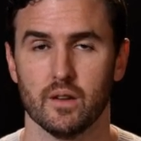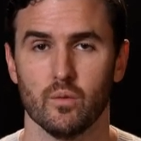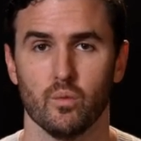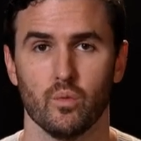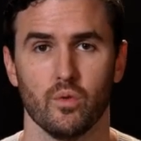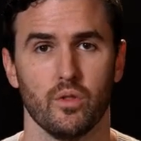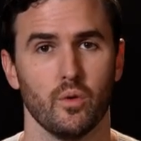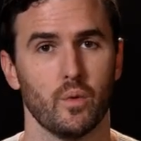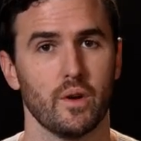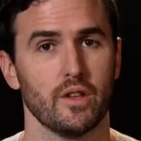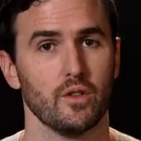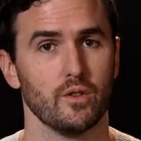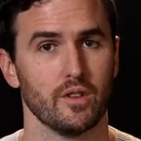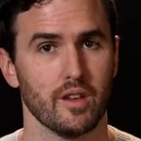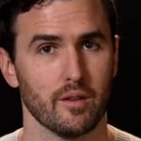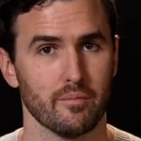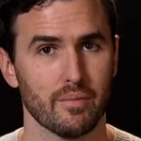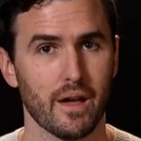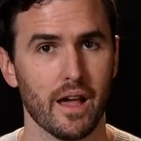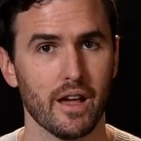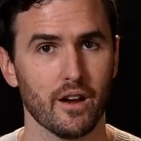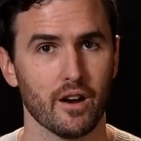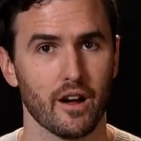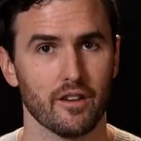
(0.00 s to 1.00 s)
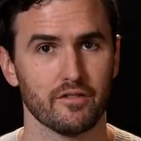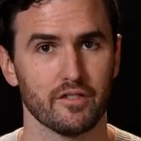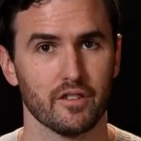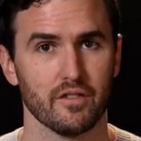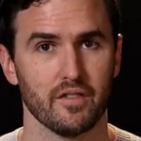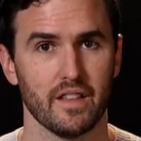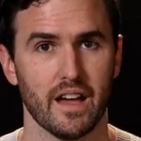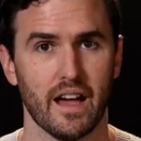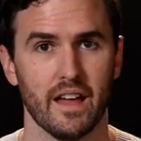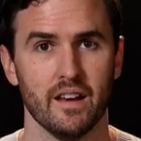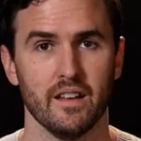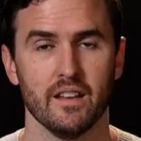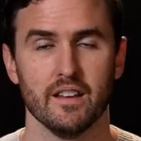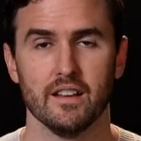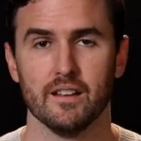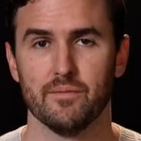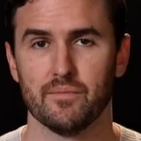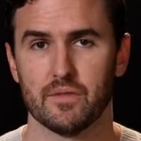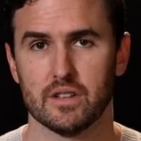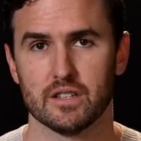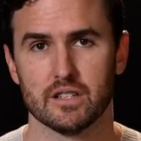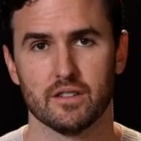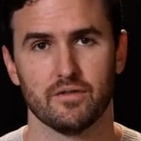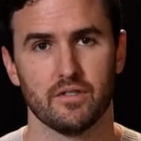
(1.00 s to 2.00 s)
And the way you get paid off of that
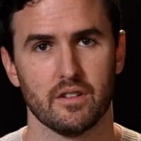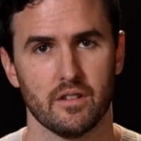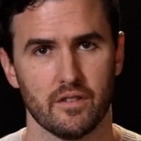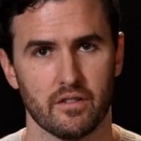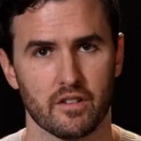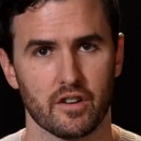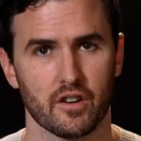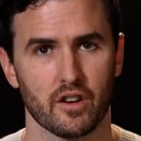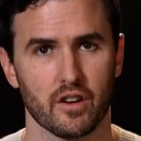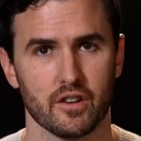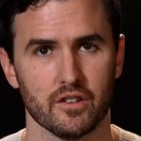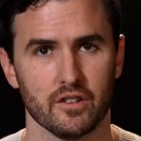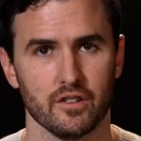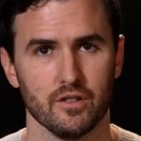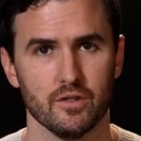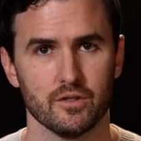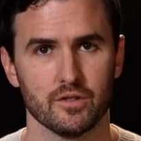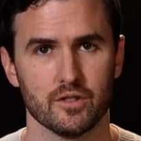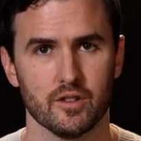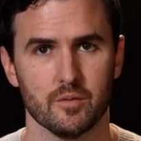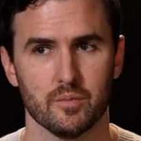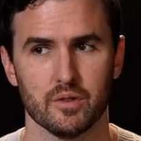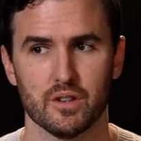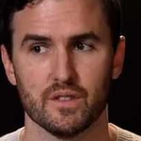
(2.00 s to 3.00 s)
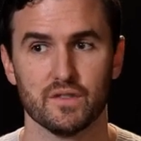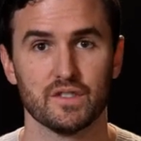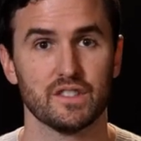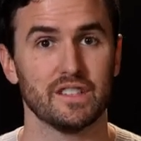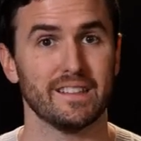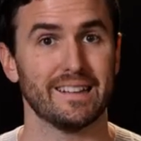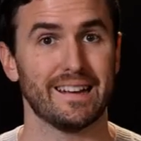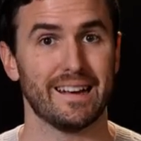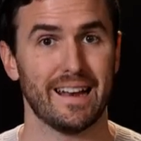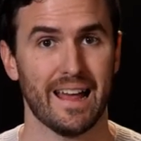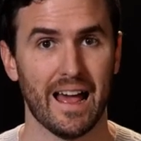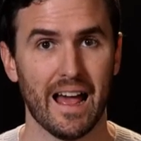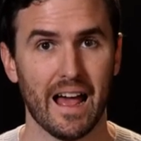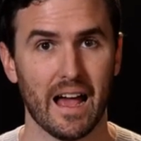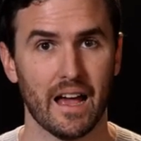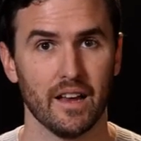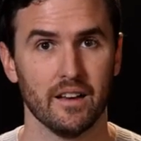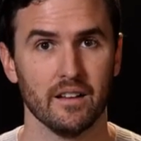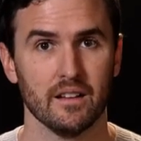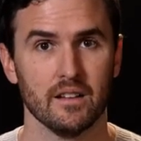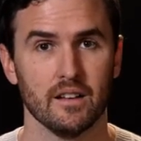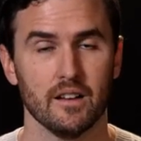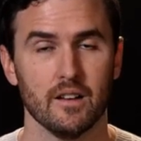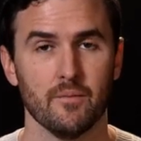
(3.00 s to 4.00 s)
is if you've ever gone to YouTube and you've seen an
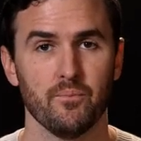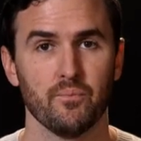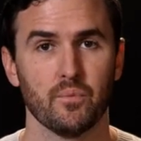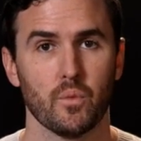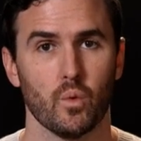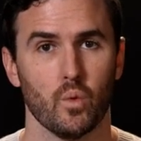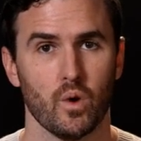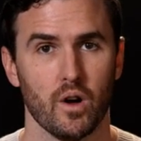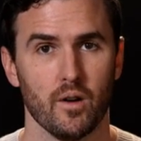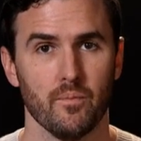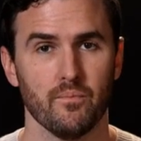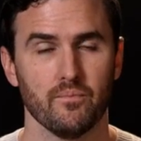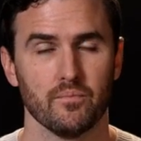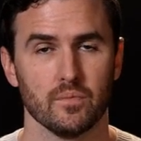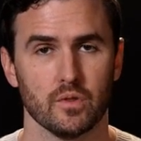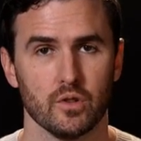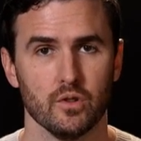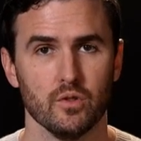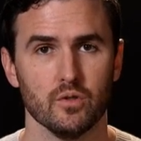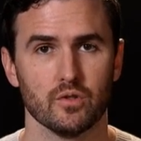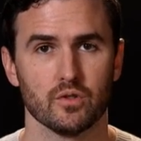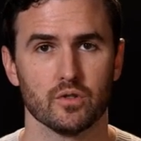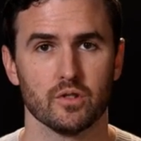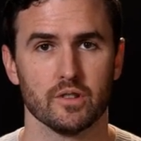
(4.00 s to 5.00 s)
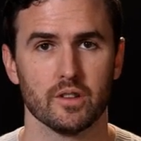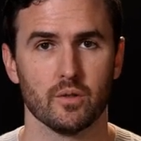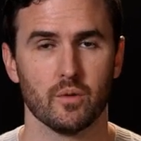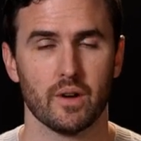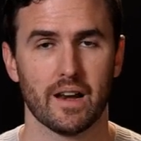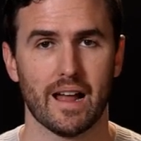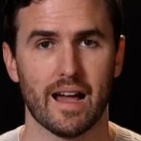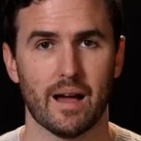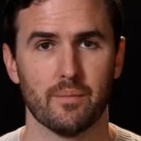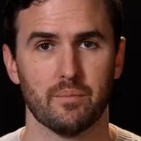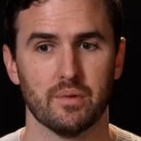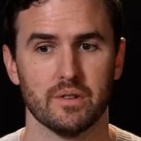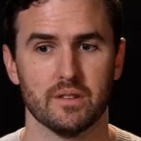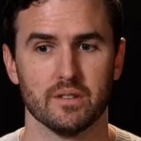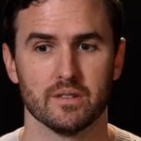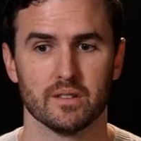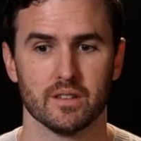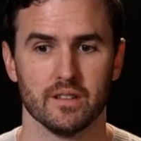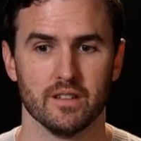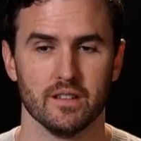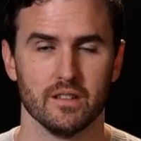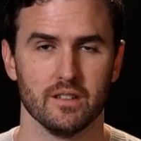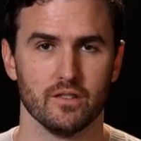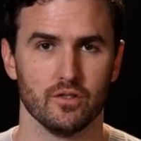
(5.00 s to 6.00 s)
ad, well, usually what
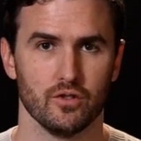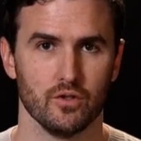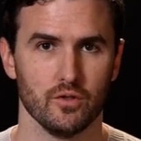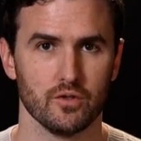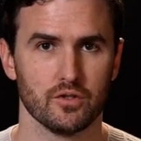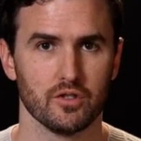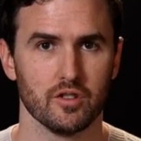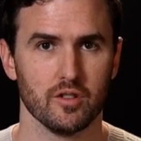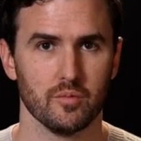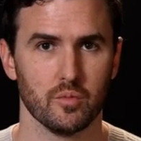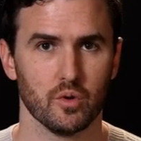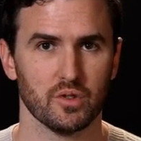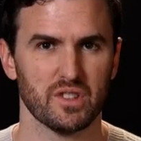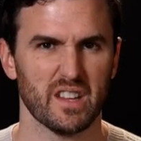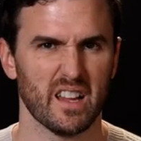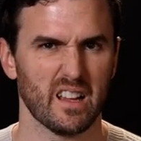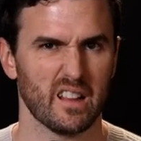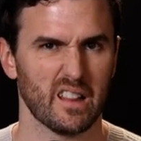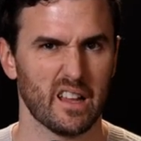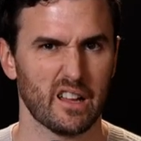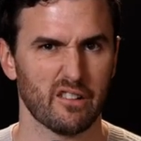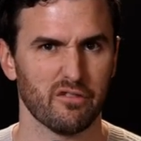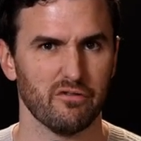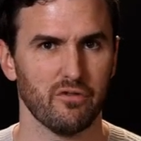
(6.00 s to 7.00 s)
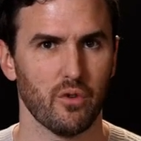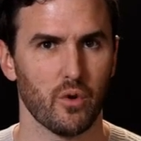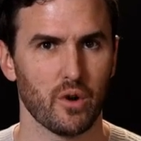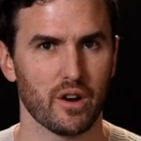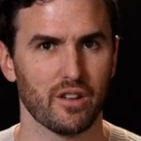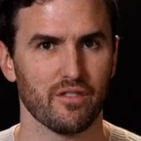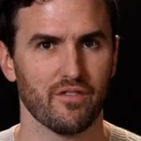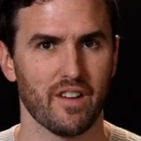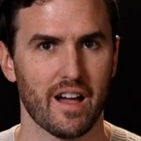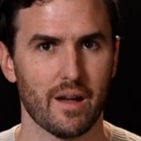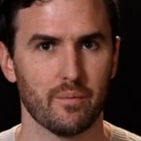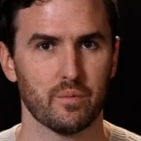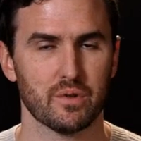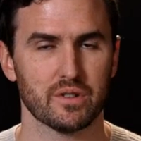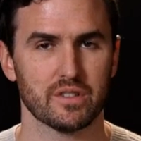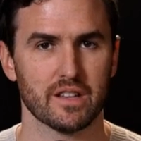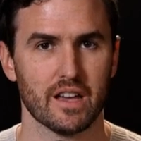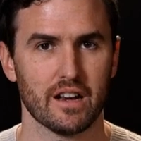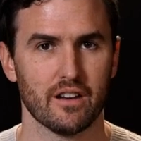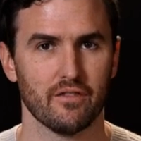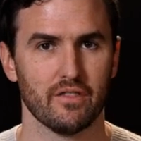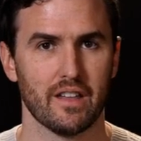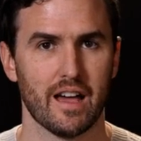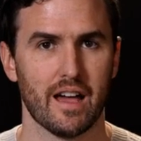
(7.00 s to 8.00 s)
happens is YouTube will take like
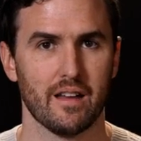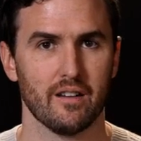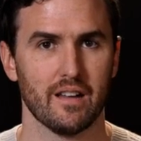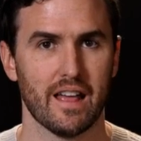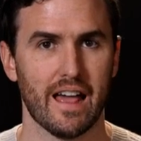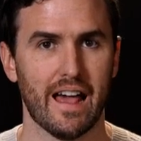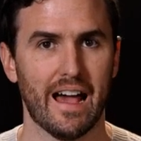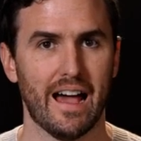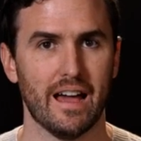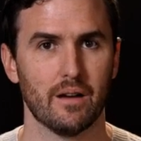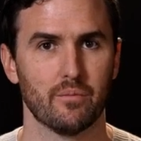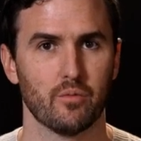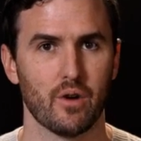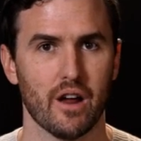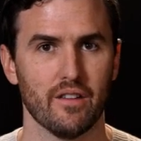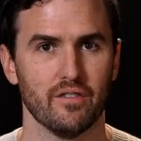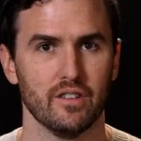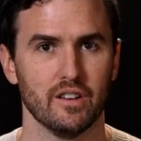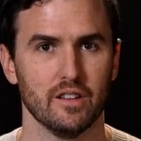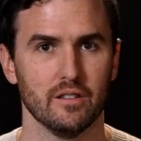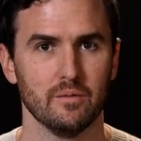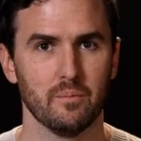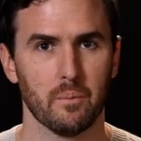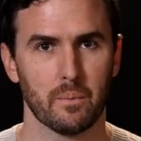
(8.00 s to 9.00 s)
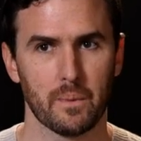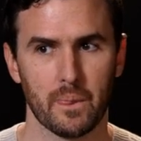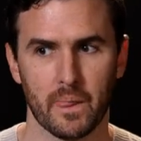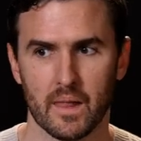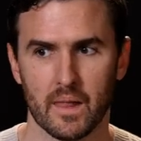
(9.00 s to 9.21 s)
45% of that ad revenue